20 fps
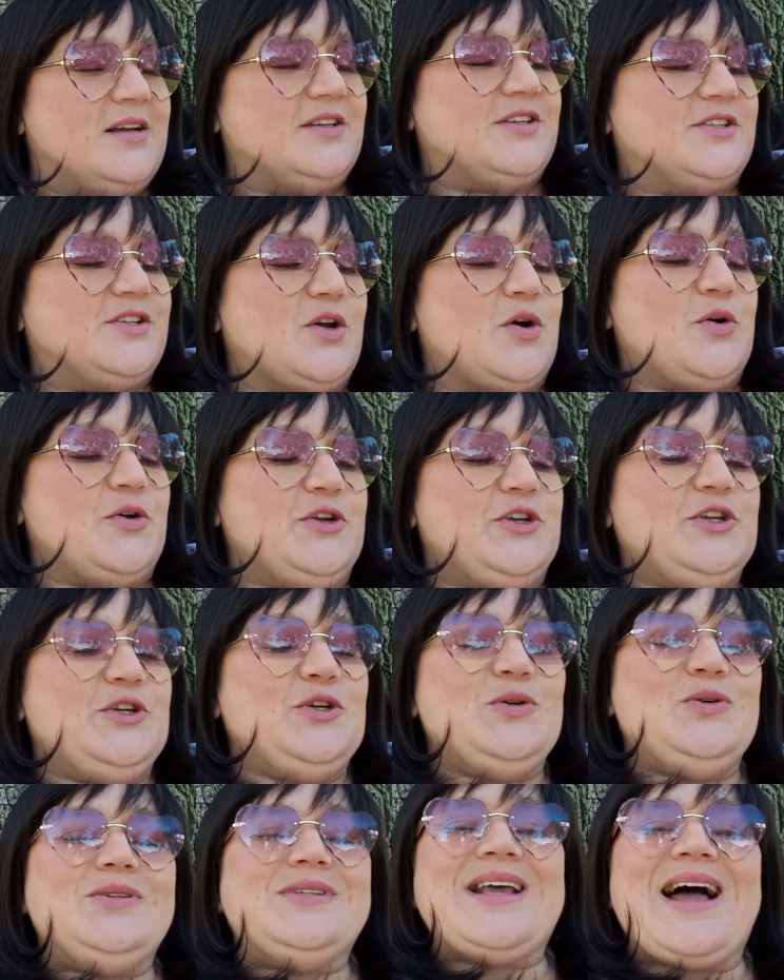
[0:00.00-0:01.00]
So
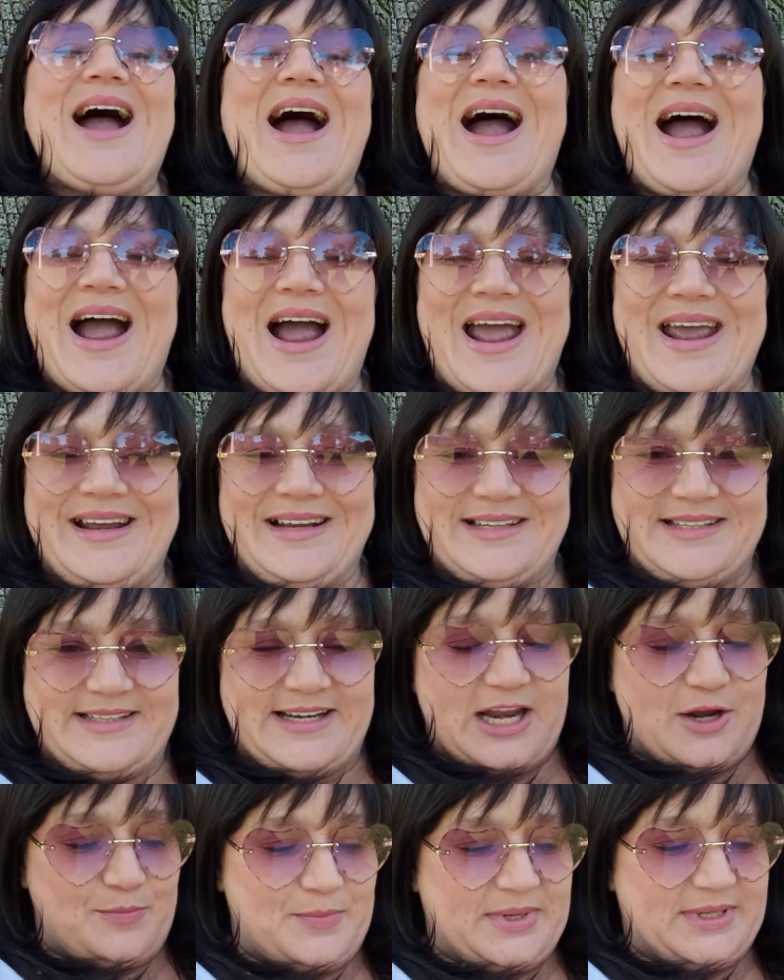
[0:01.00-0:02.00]
use I
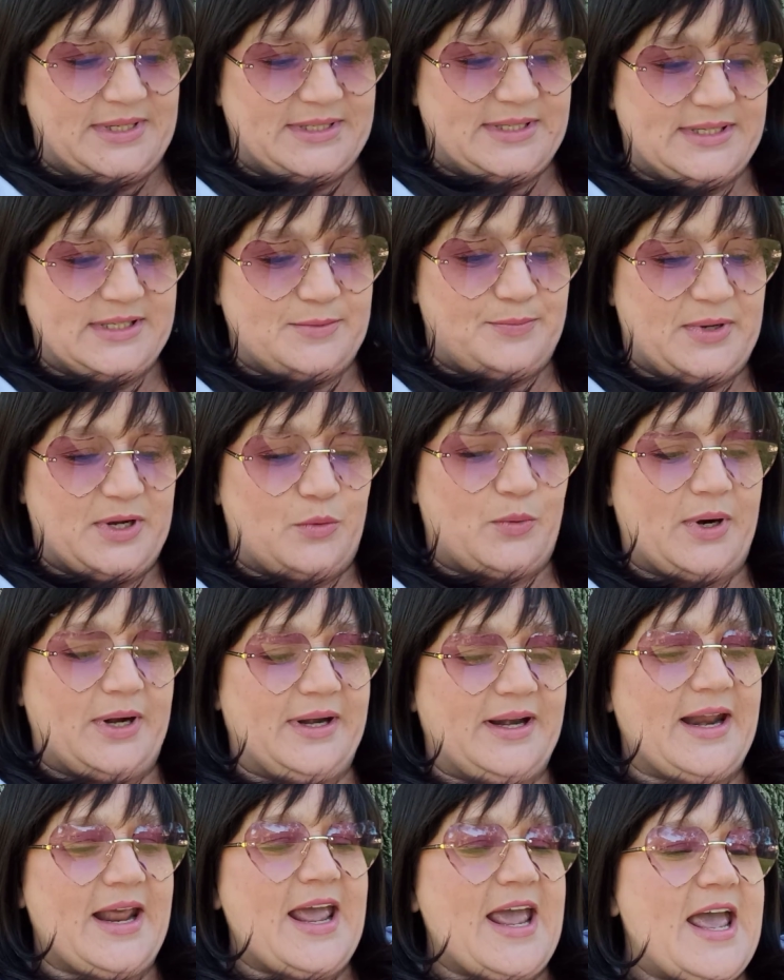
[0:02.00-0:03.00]
statements is a big
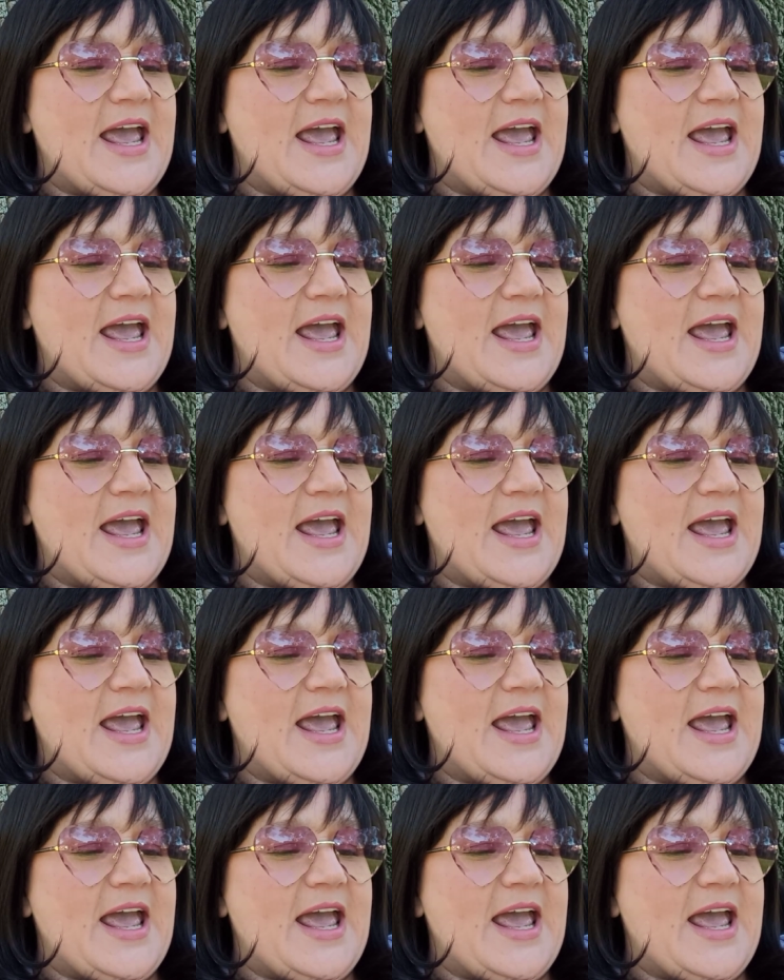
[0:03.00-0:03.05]
one.